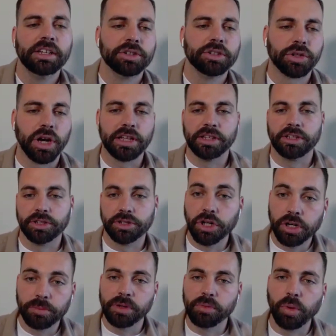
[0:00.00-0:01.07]
trying to
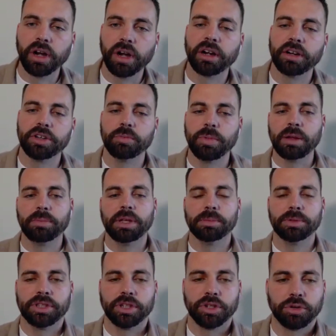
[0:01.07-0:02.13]
determine where you might be
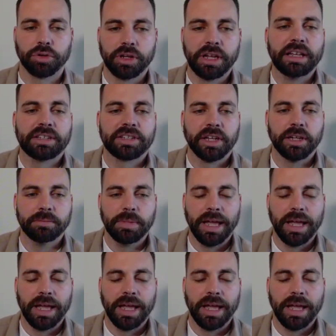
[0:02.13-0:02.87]
able to create some